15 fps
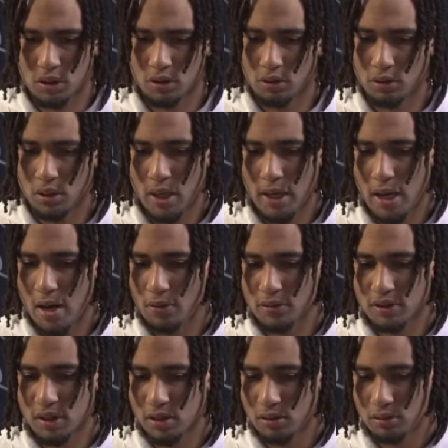So like, I
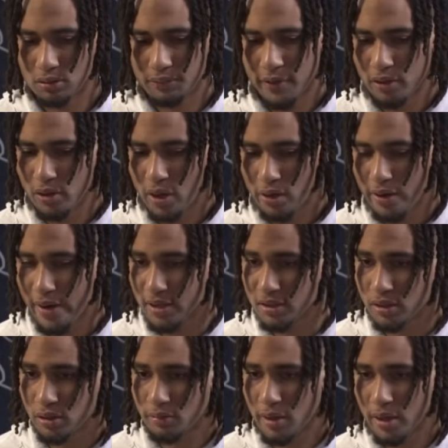would say, man, you gotta go
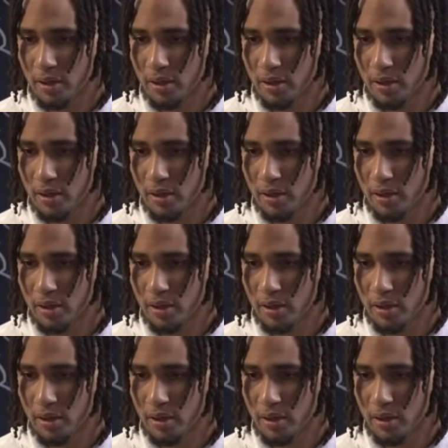ask them.